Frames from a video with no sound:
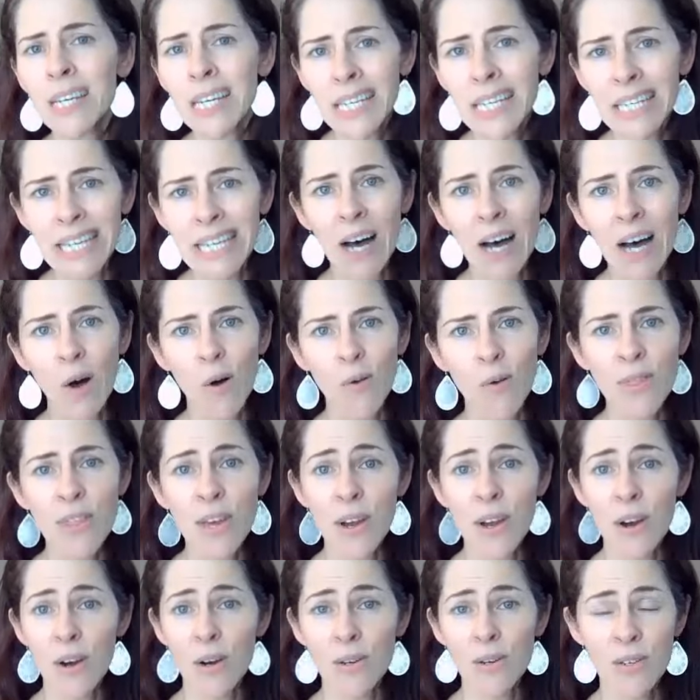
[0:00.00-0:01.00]
Now,
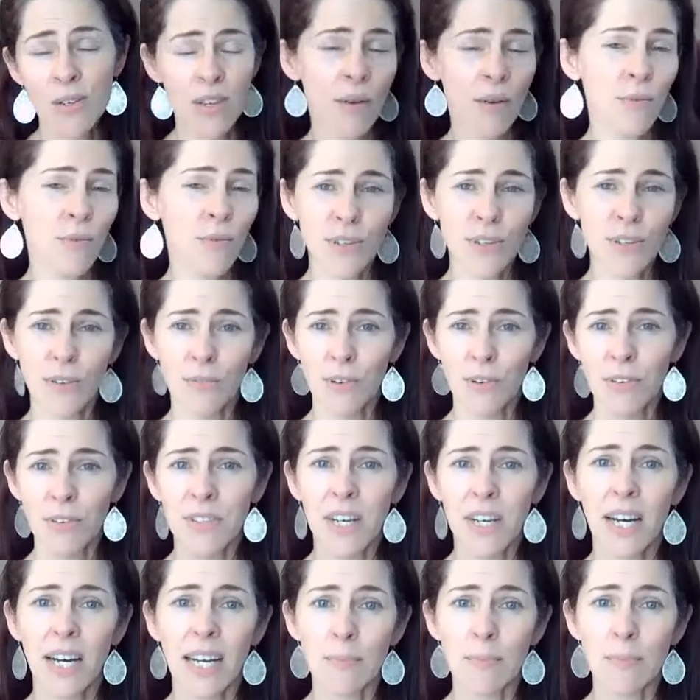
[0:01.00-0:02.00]
there are several different
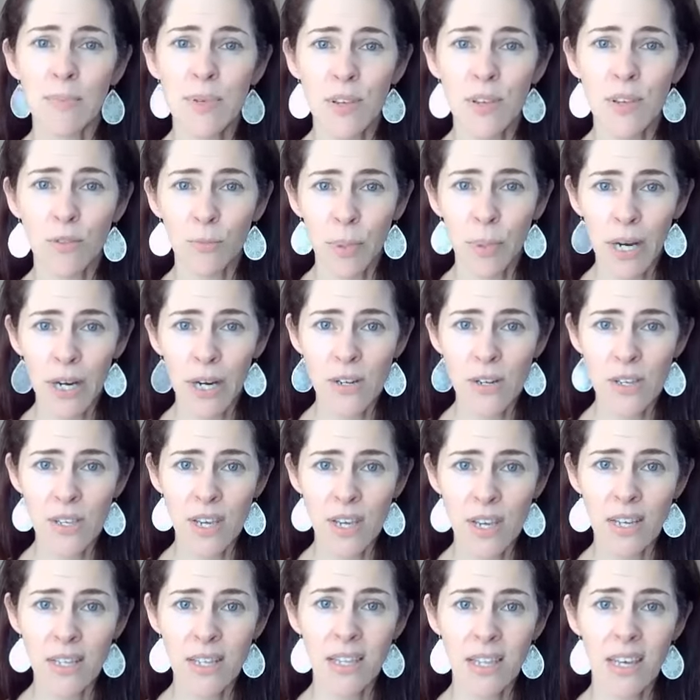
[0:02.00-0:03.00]
types of
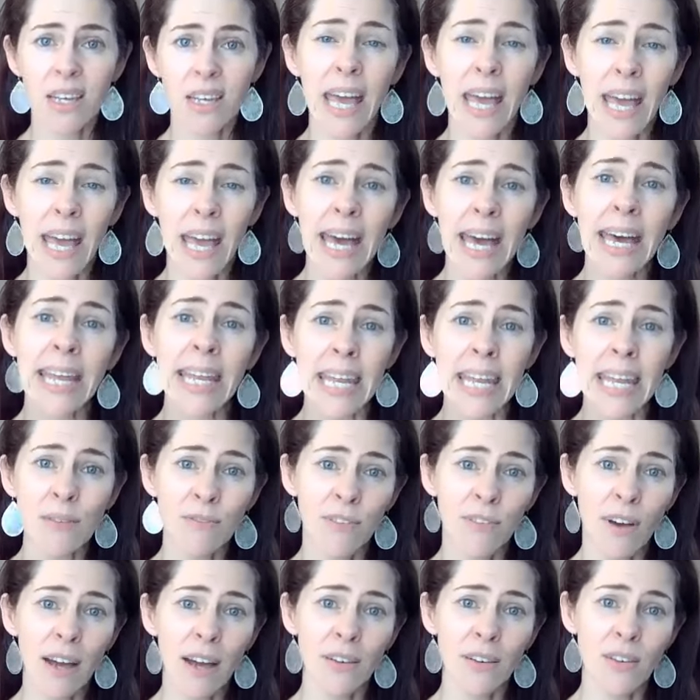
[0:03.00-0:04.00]
parasites that can
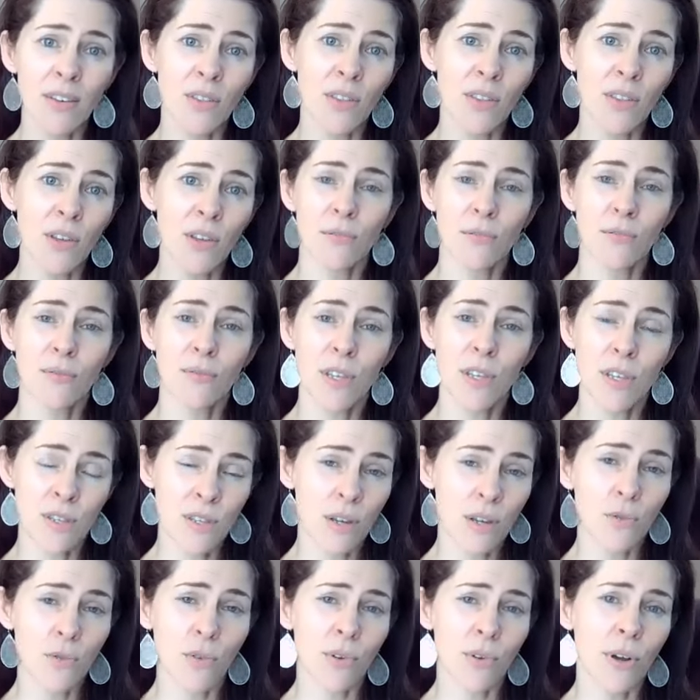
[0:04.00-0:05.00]
infect the
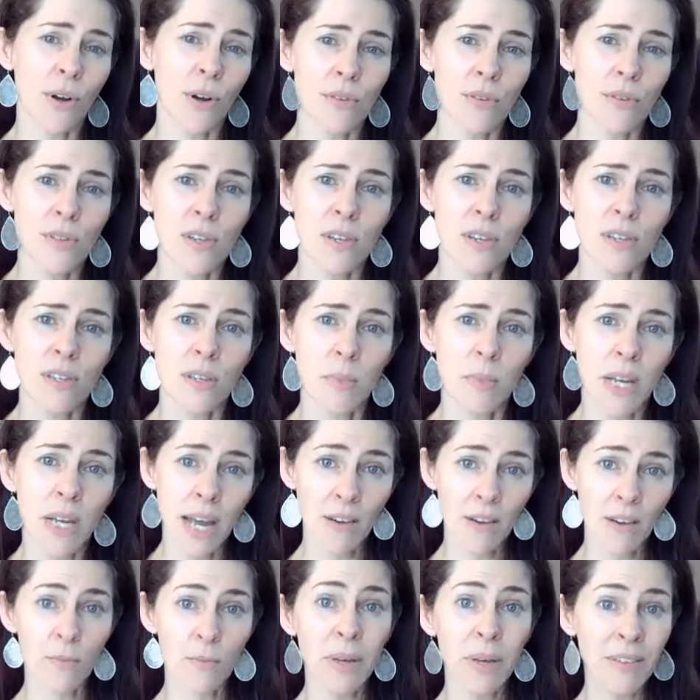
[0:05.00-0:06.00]
central nervous system and
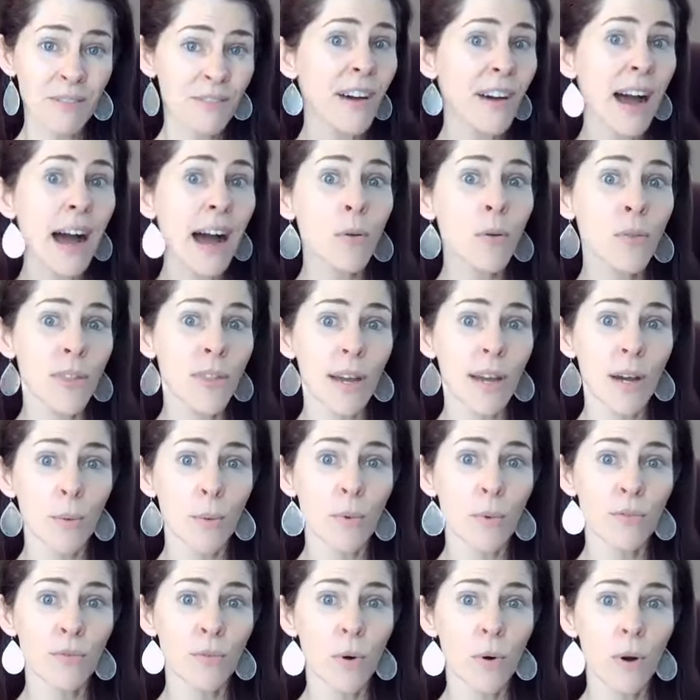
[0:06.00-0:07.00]
have been found there
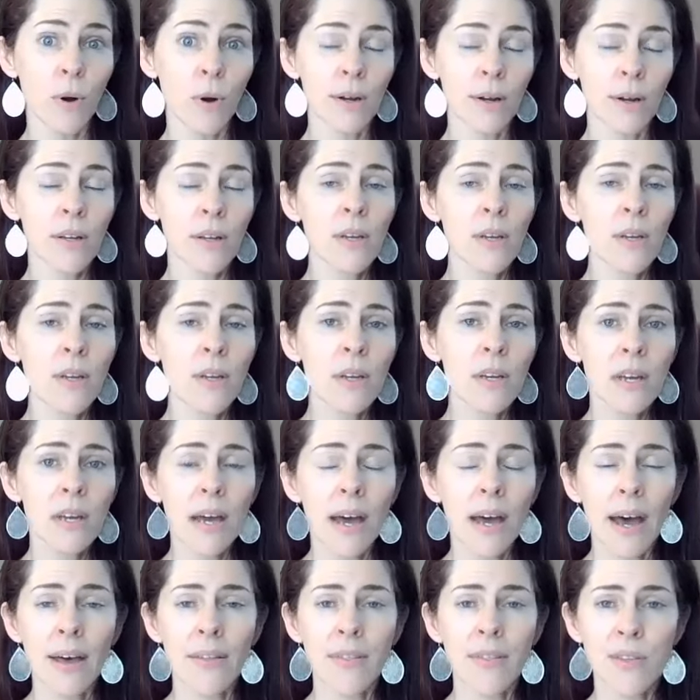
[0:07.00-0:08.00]
before.
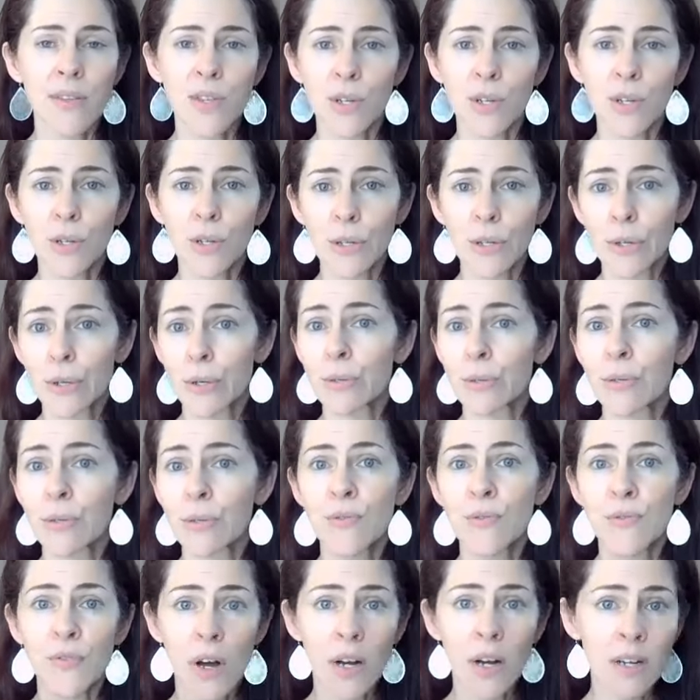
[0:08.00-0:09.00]
And this includes
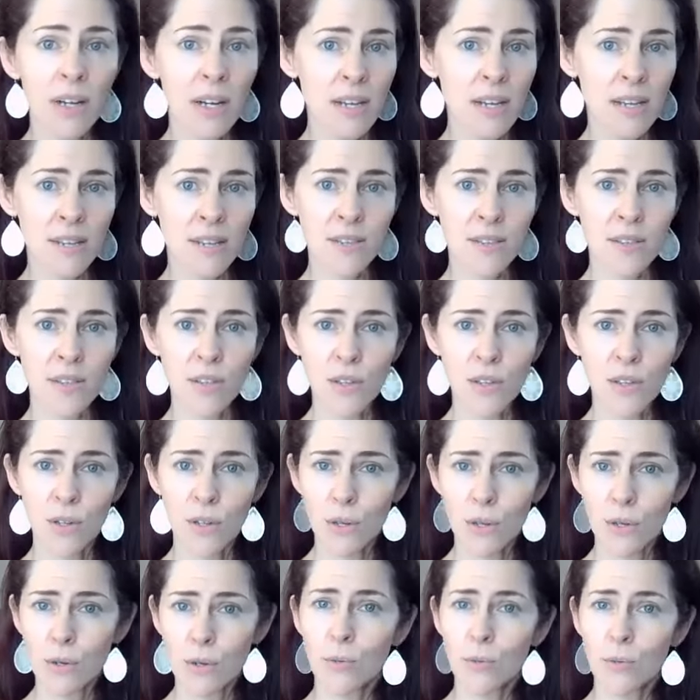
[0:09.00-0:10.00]
fungus, this
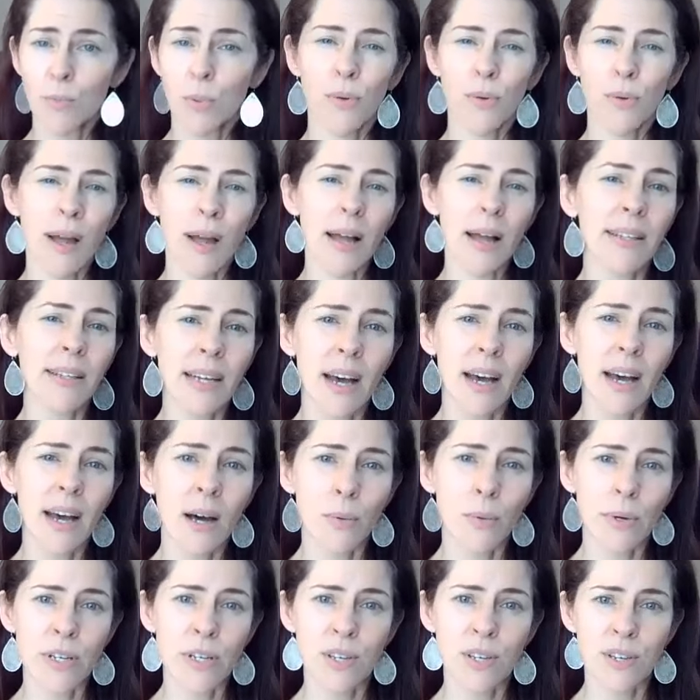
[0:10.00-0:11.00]
includes
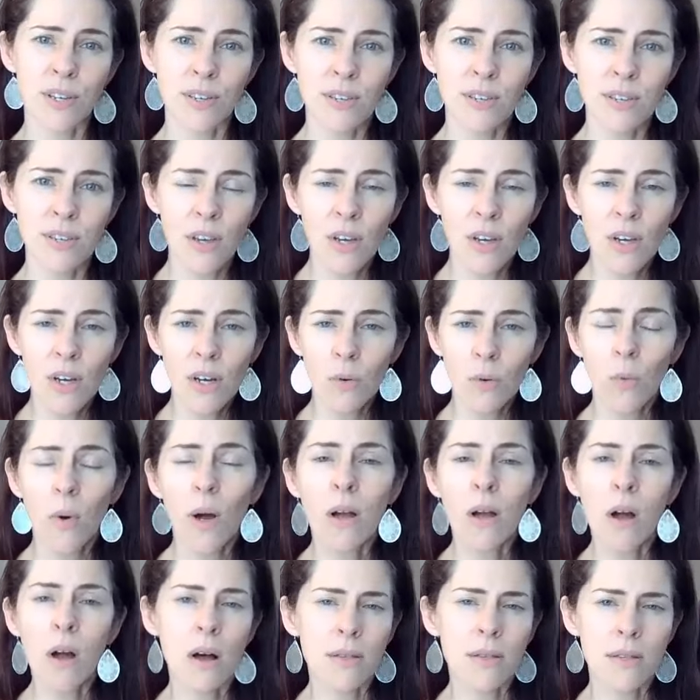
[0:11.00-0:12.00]
Borrelia, which is
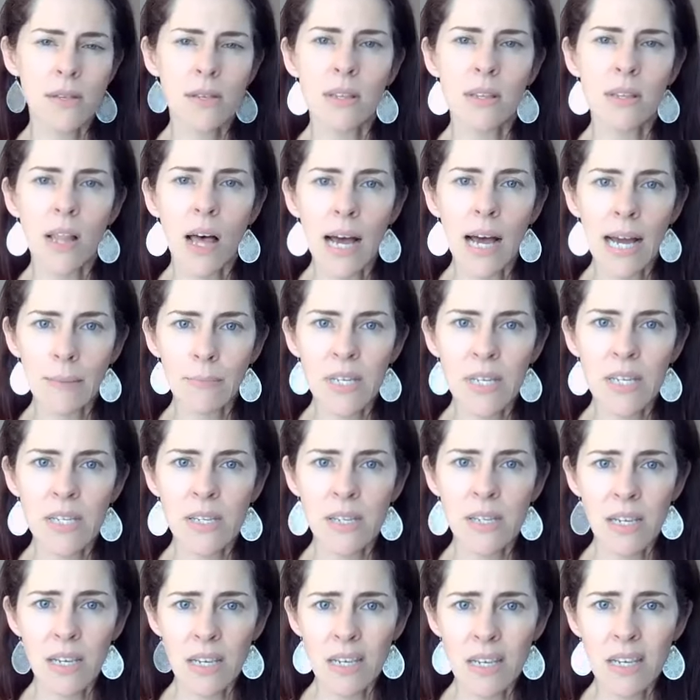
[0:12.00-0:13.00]
what causes Lyme
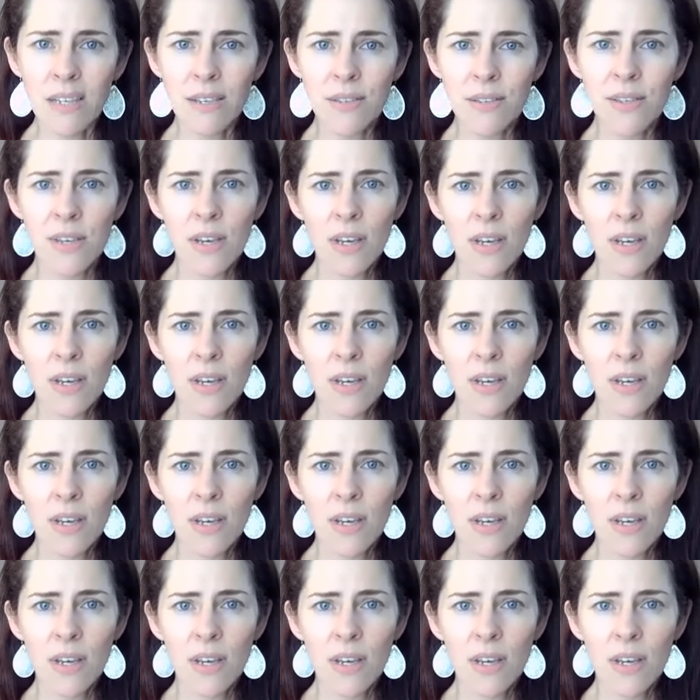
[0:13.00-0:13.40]
disease,